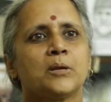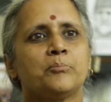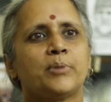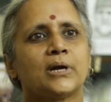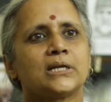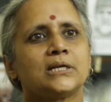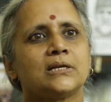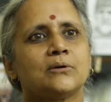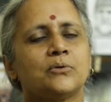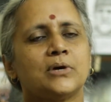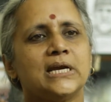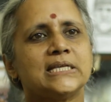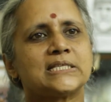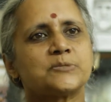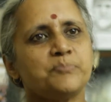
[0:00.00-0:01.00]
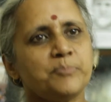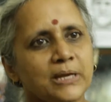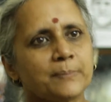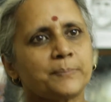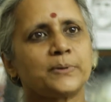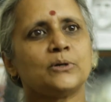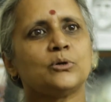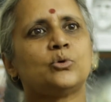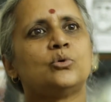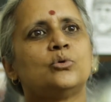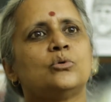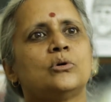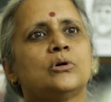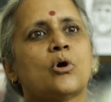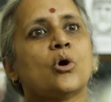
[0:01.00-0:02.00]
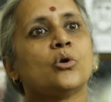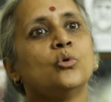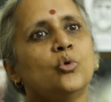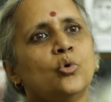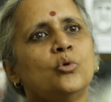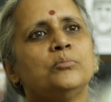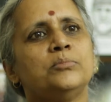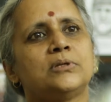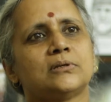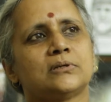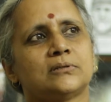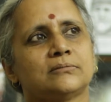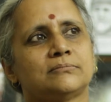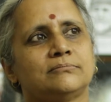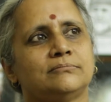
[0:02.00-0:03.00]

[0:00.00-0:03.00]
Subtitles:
But it's people on whom the